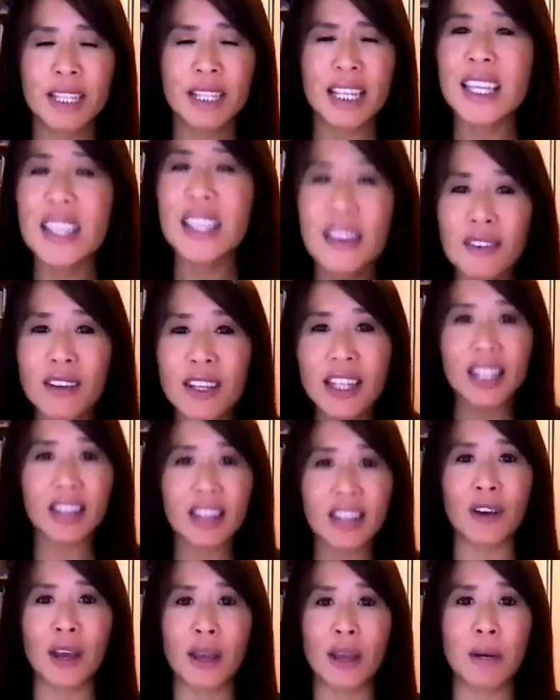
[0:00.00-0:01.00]
Even
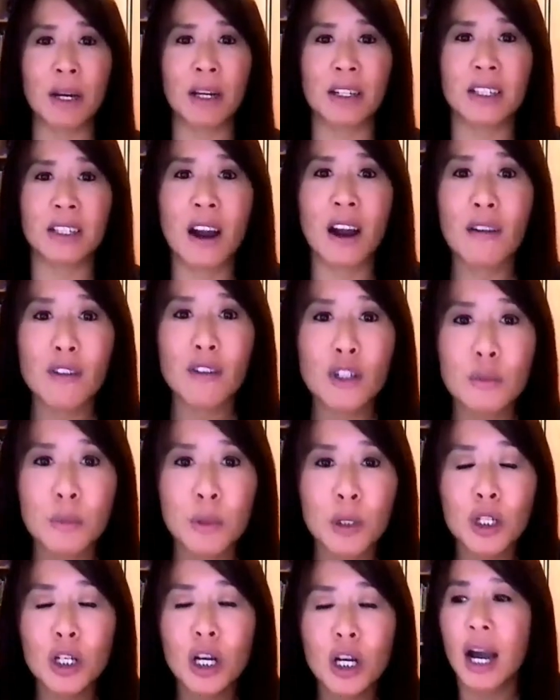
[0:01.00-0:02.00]
if I'm
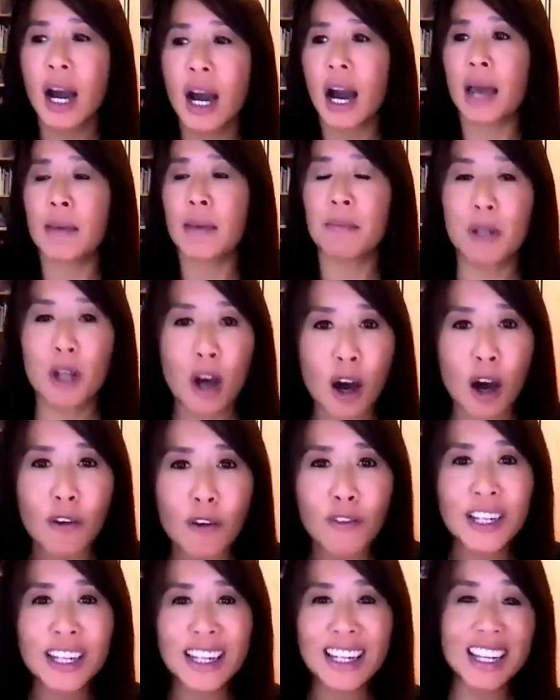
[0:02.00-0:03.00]
uncomfortable, I'm
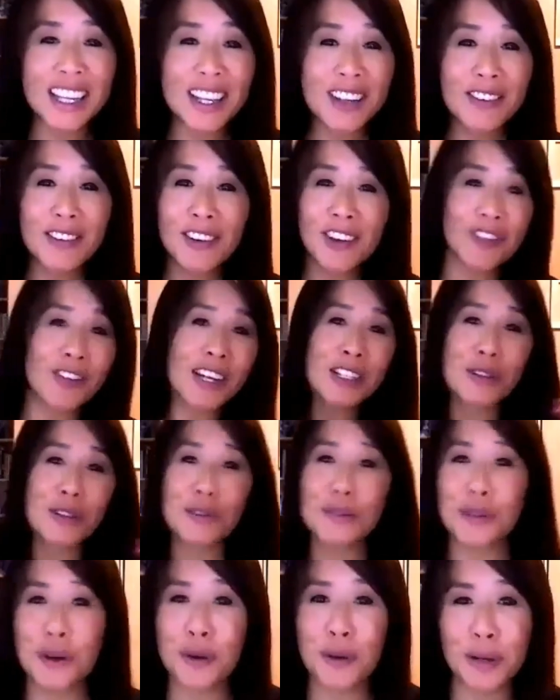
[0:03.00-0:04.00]
confident. Even if I
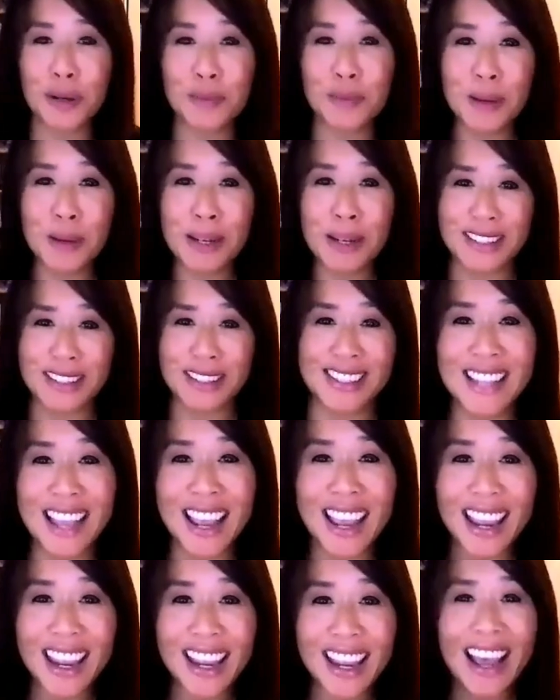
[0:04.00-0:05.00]
don't know what I'm about to
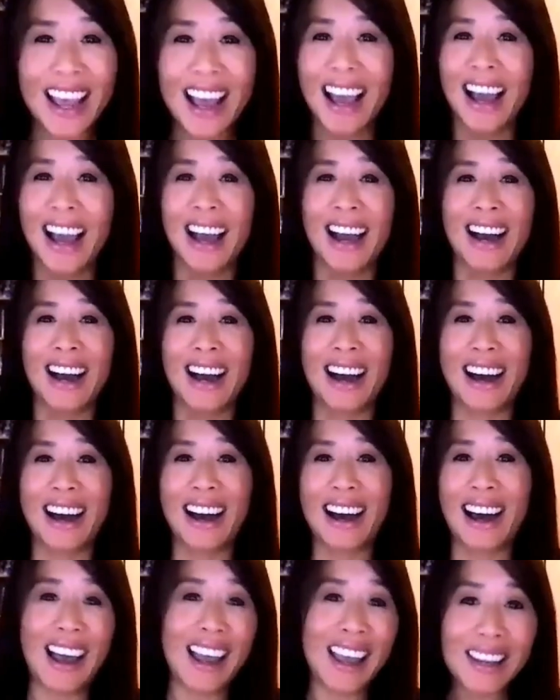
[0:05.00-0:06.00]
say,
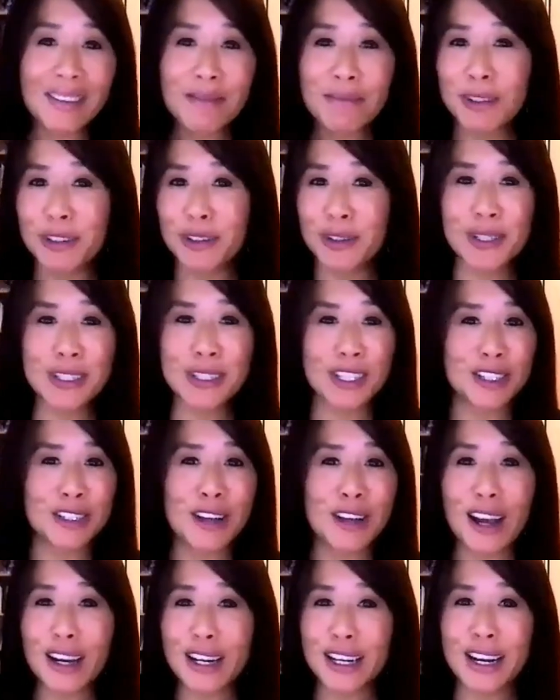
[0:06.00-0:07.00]
I'm going to
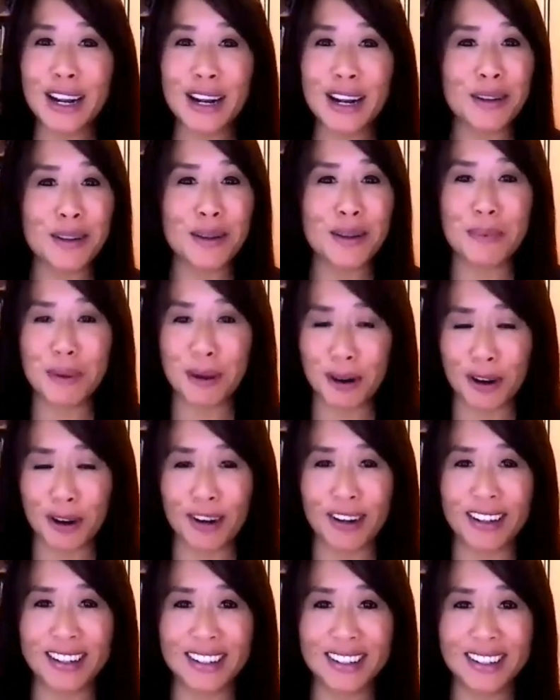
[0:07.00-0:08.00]
knock it out of the
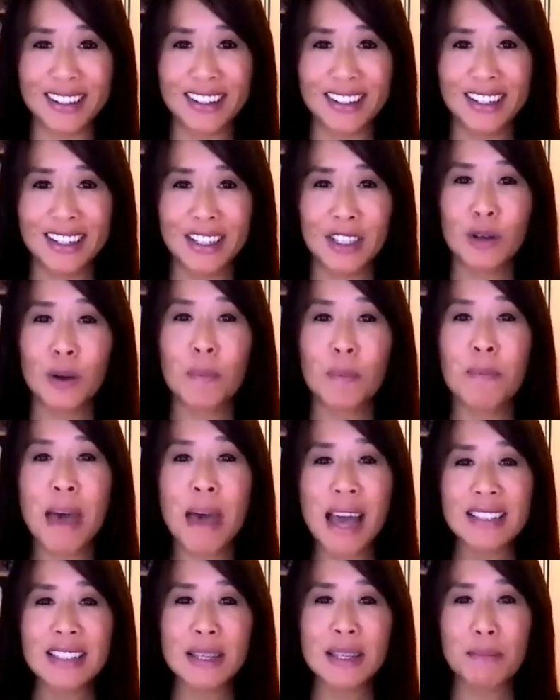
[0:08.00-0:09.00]
park. So
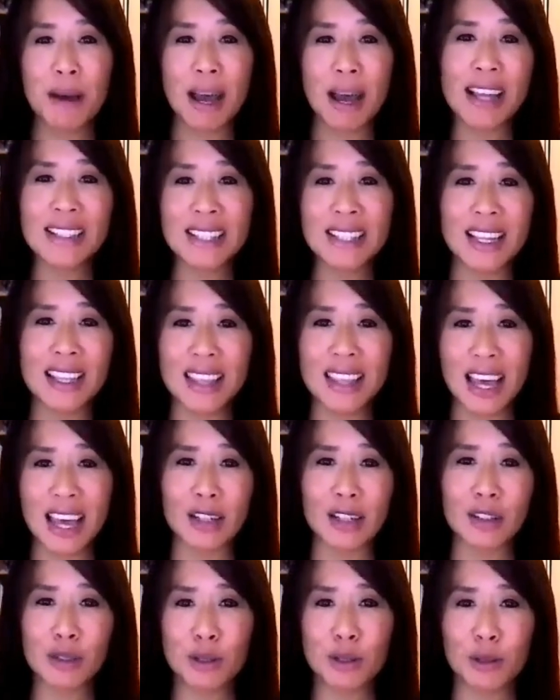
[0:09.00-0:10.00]
maximizing
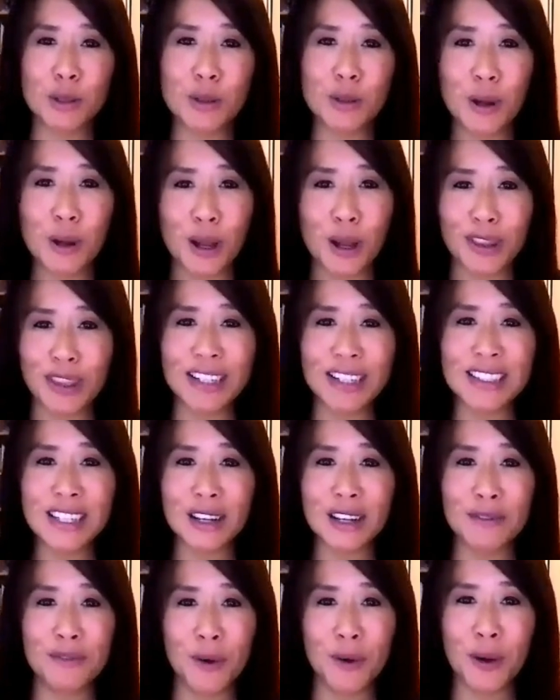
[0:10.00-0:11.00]
that true,
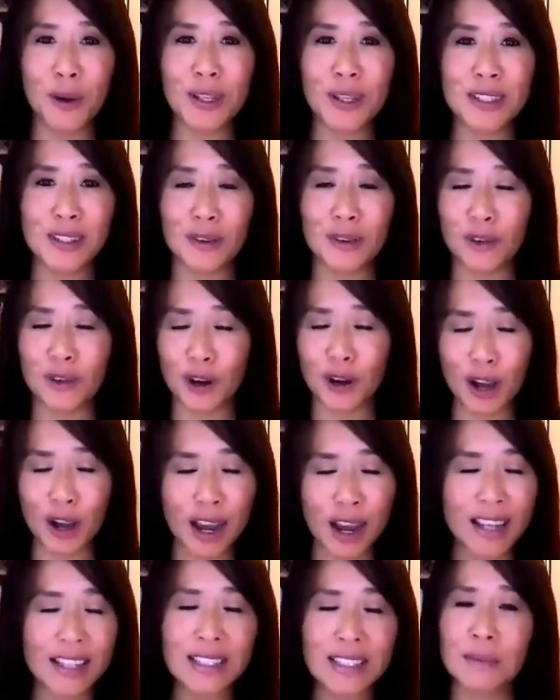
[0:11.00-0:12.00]
authentic voice of your
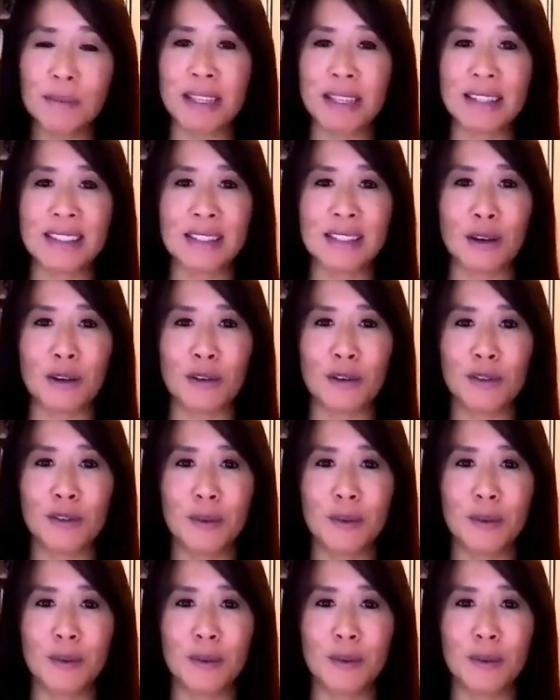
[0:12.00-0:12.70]
highest and best self.